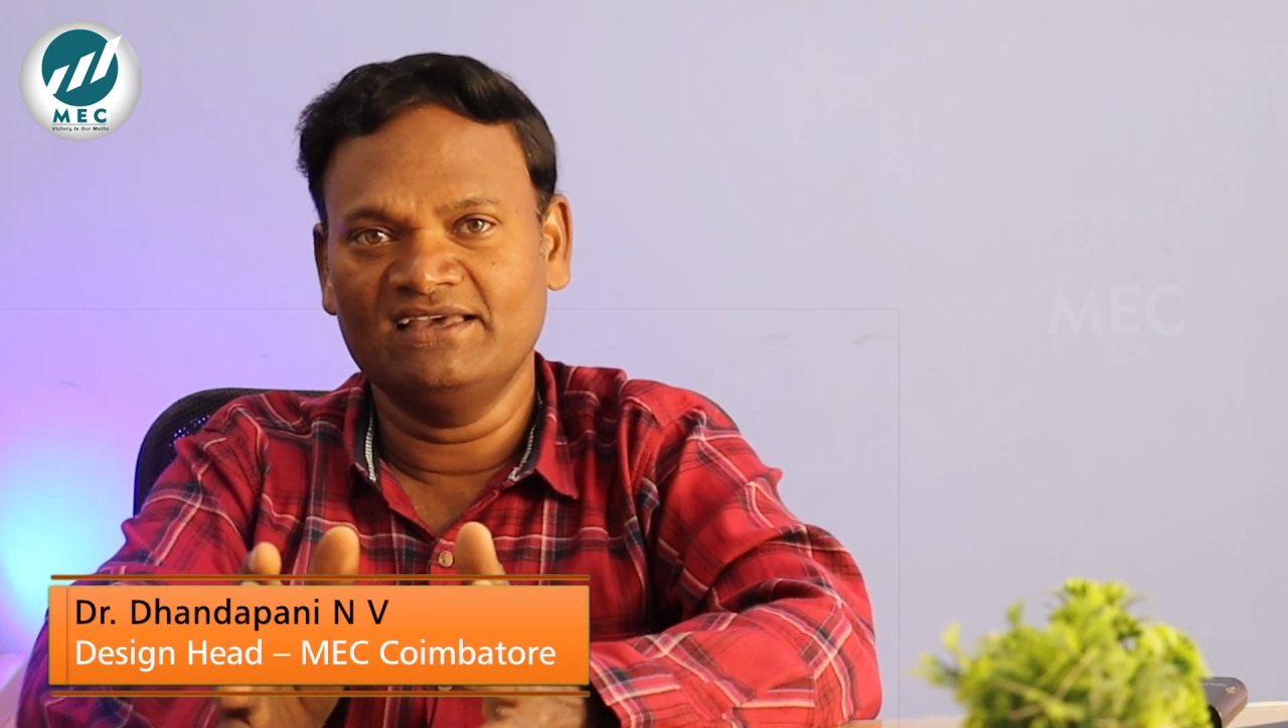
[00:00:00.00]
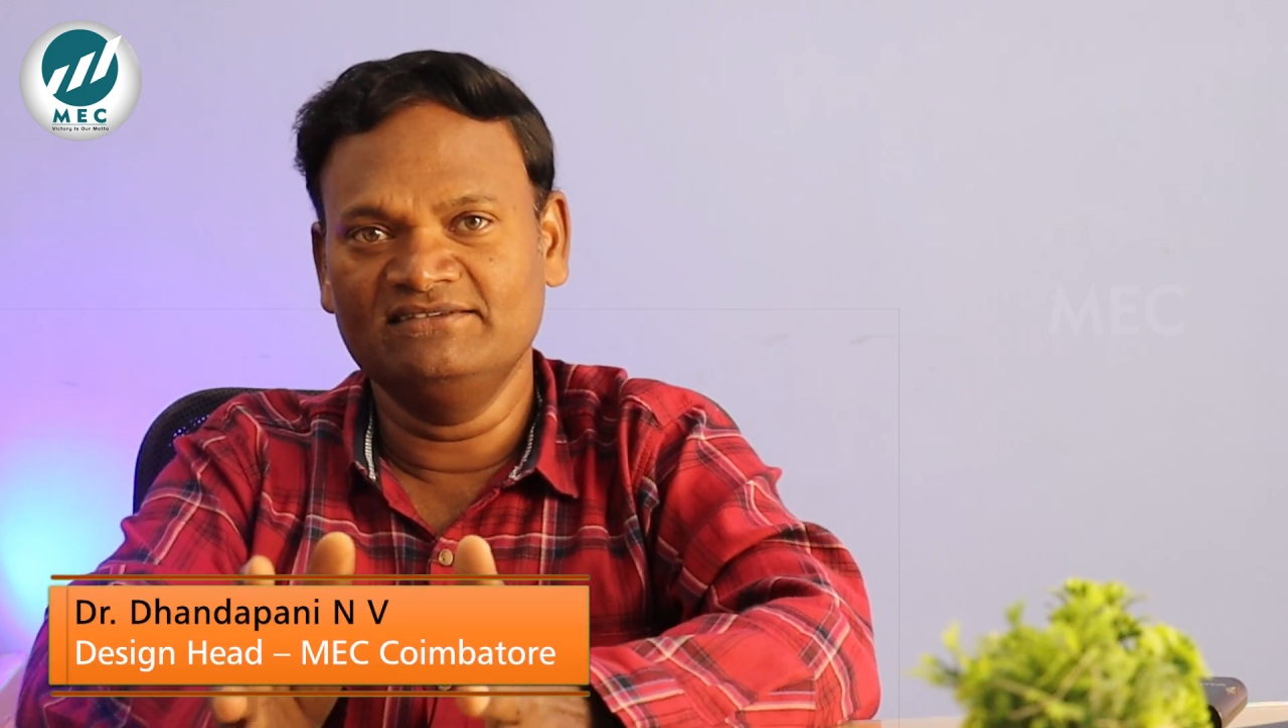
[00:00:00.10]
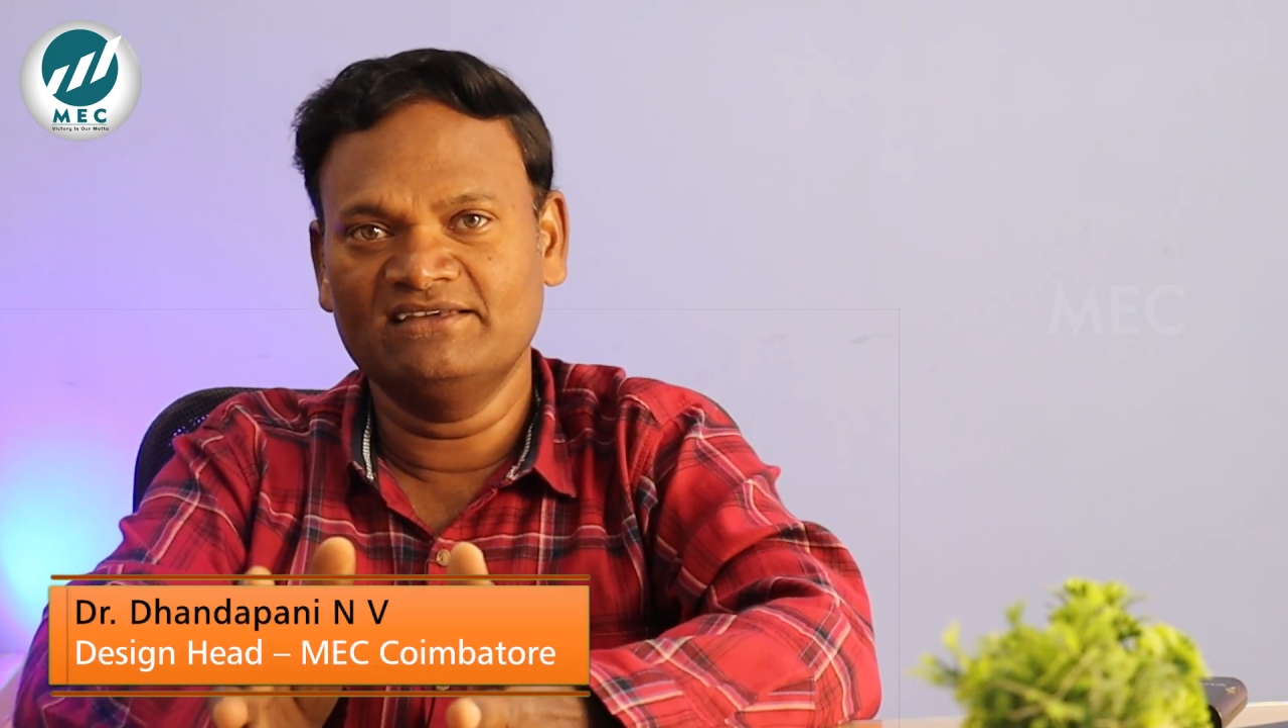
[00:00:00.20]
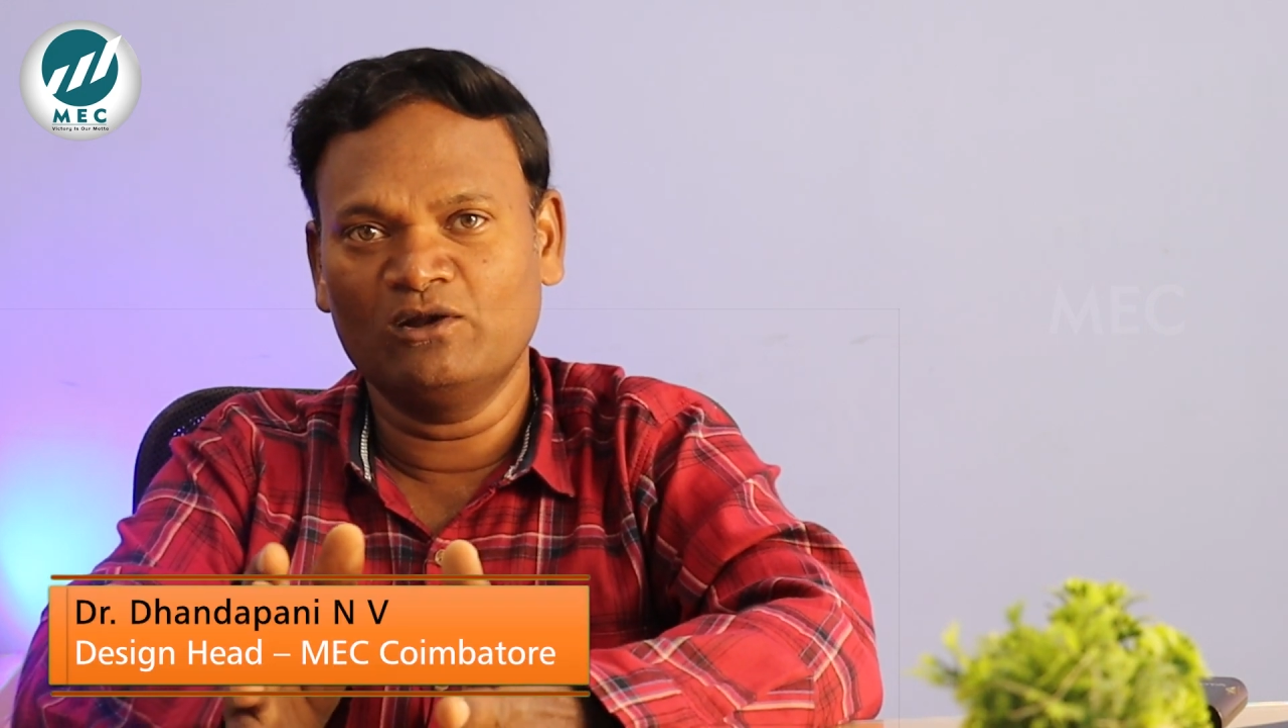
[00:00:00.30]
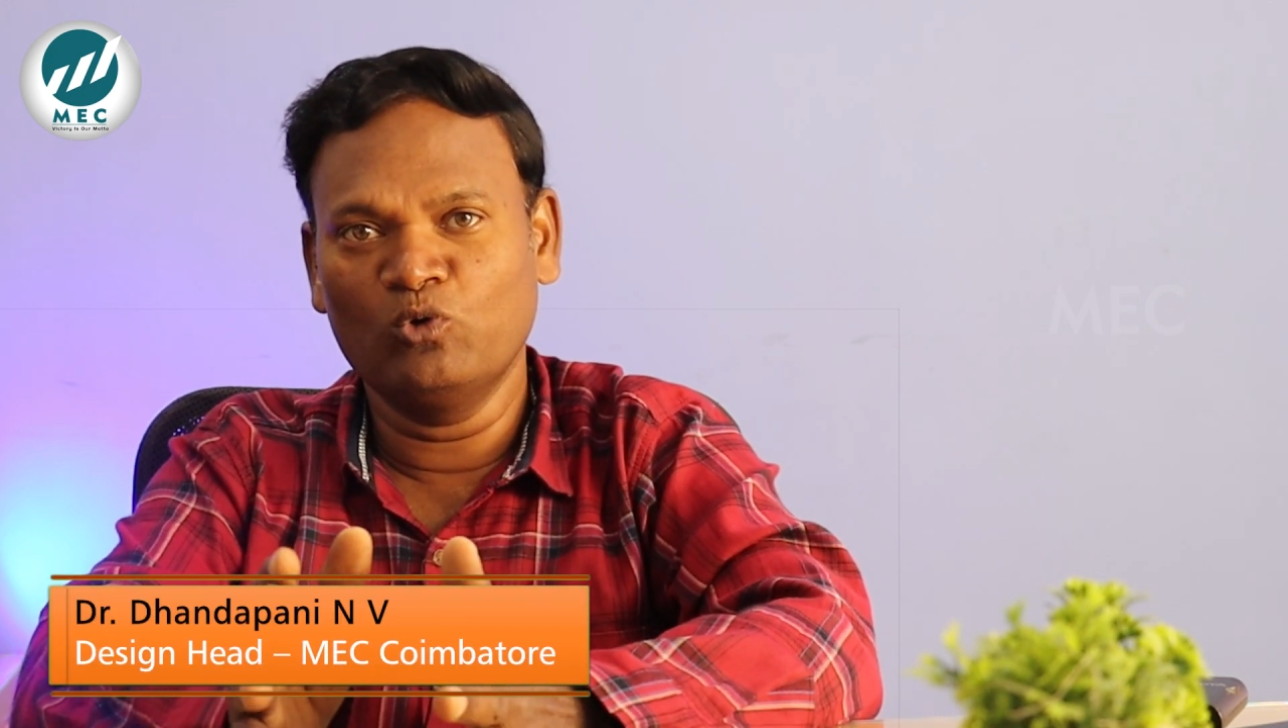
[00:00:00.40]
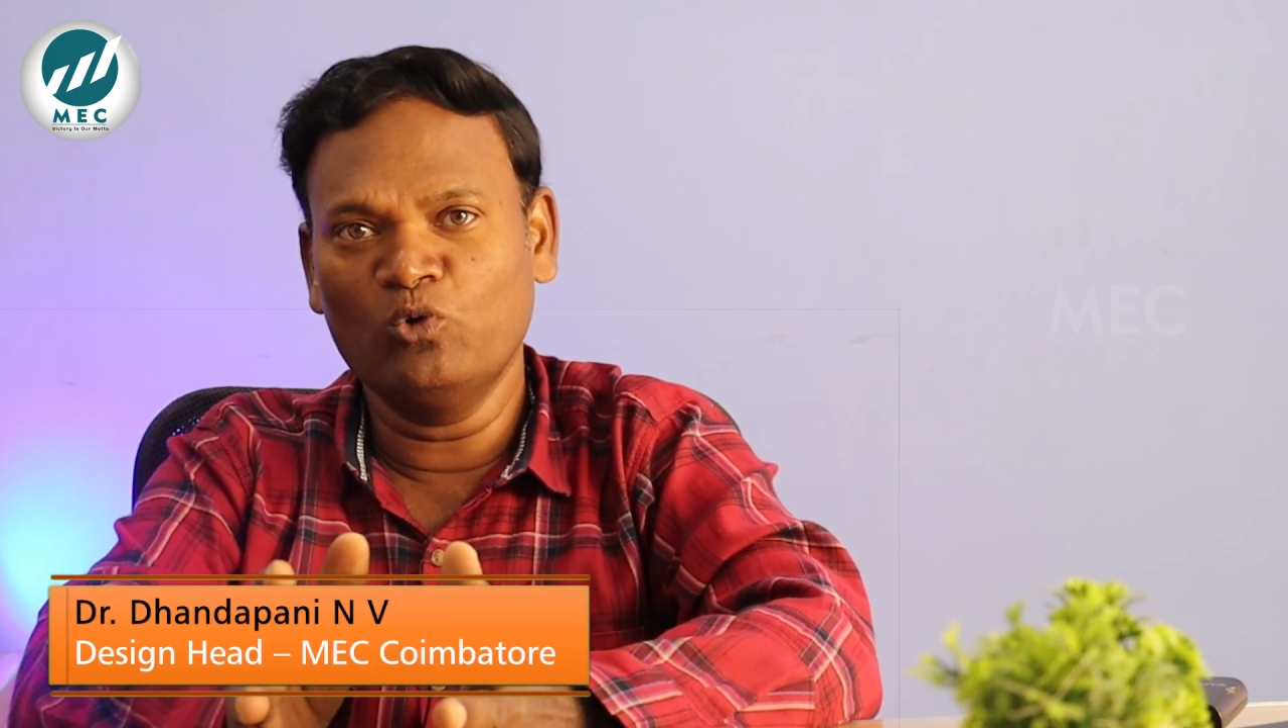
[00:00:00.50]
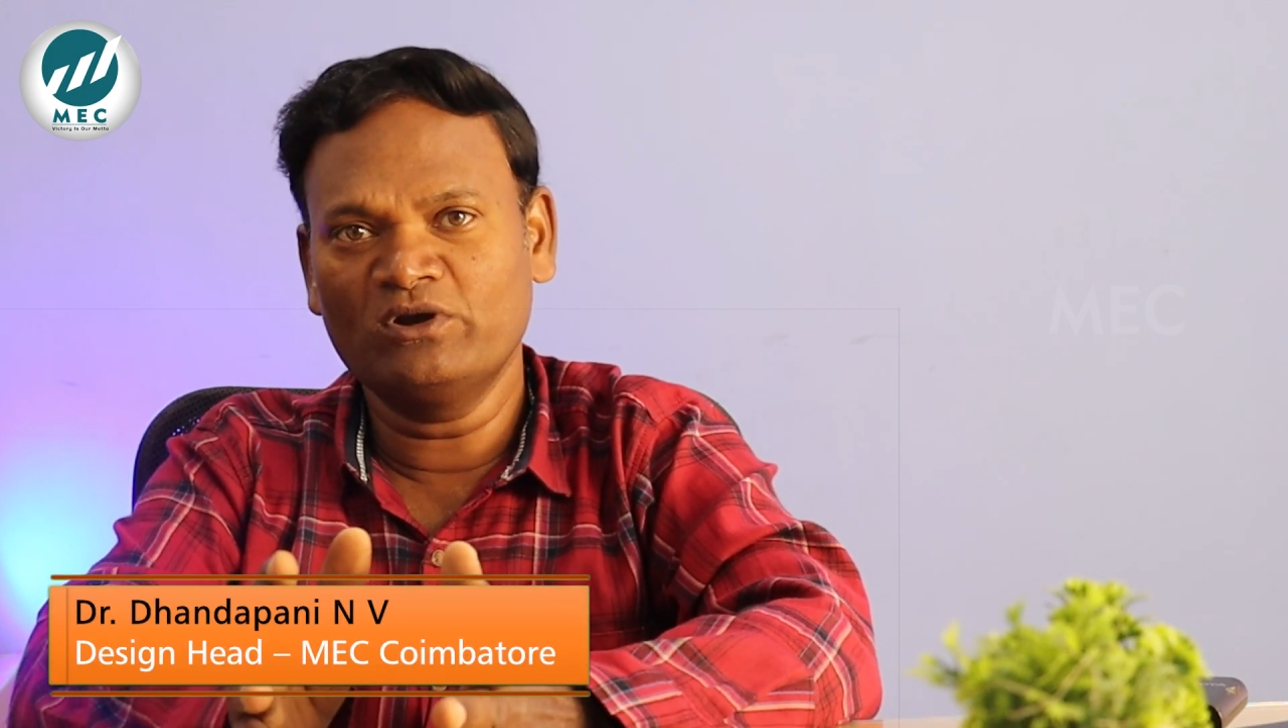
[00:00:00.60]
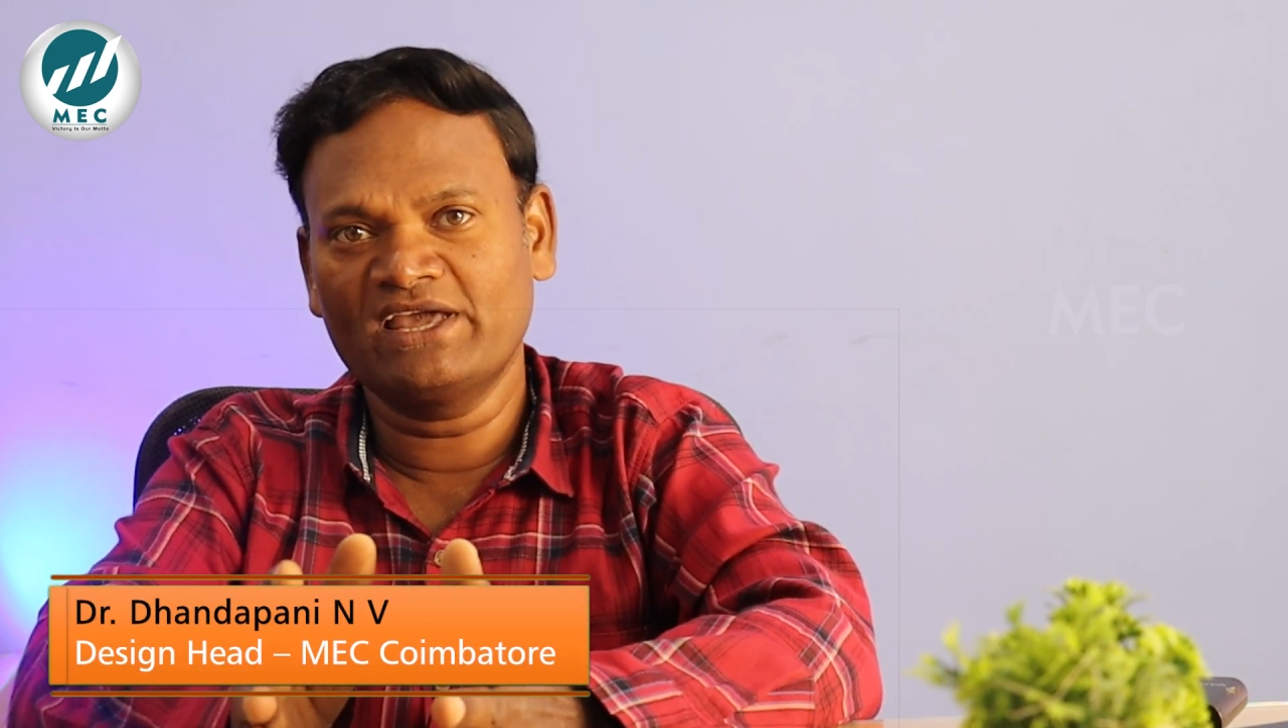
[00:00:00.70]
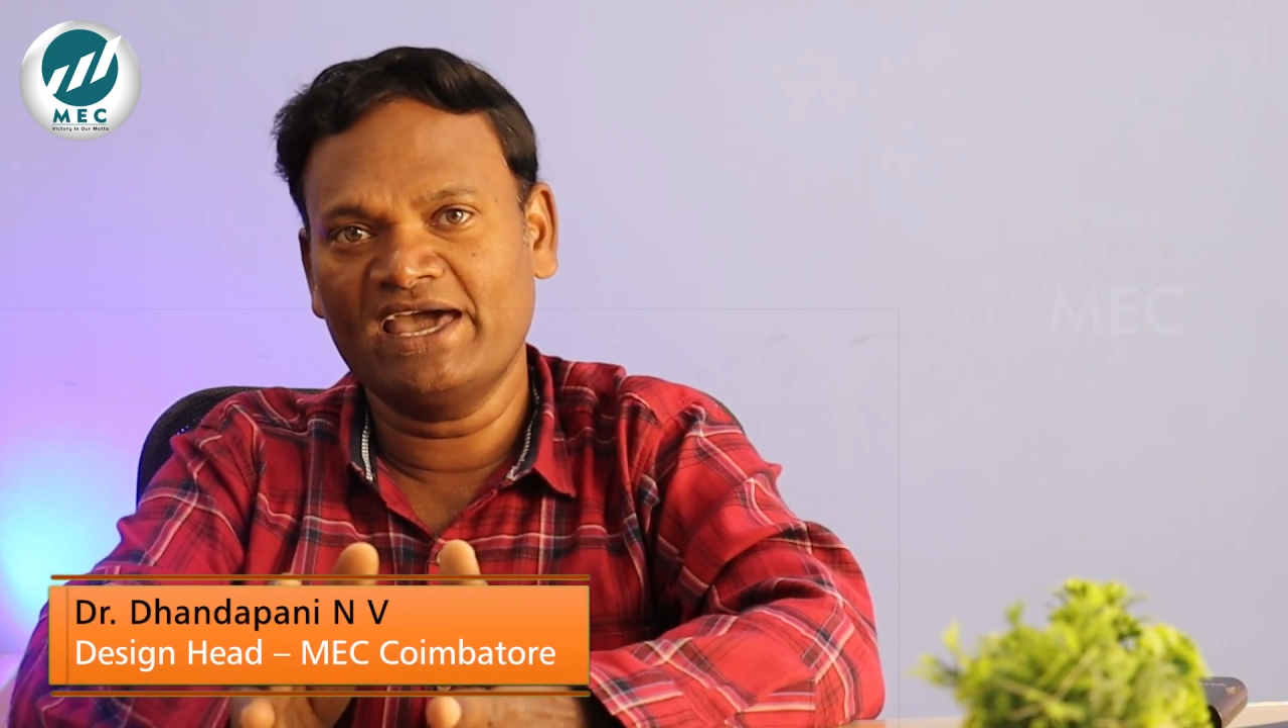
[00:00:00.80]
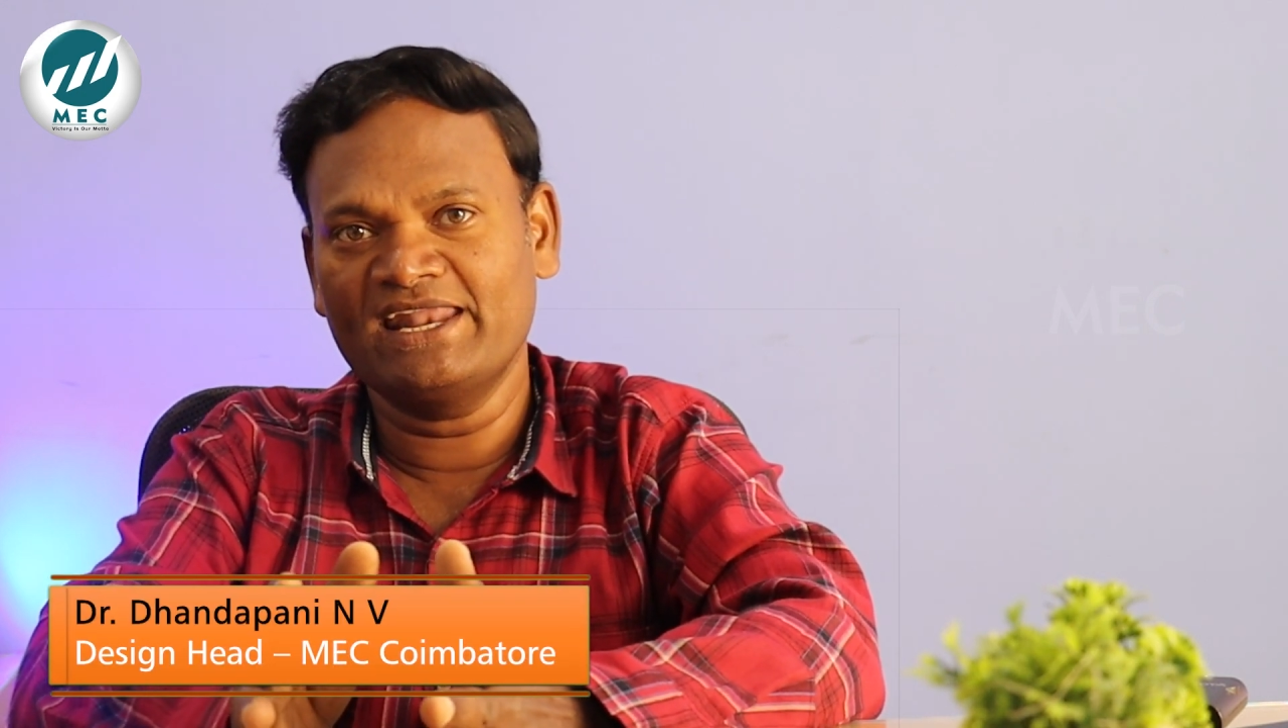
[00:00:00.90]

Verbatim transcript: is a load